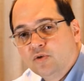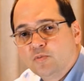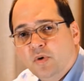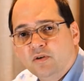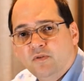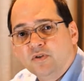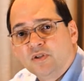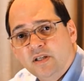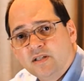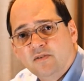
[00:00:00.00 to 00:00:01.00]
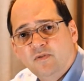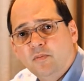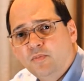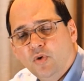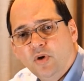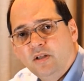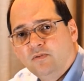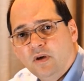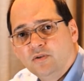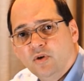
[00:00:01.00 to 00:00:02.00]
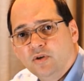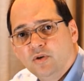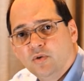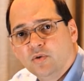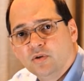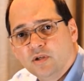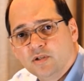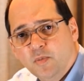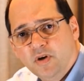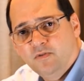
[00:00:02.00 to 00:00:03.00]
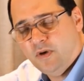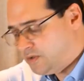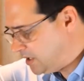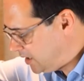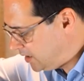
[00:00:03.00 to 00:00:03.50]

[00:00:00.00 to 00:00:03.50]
your smartphones. Let's say from your headphone on your smartphone,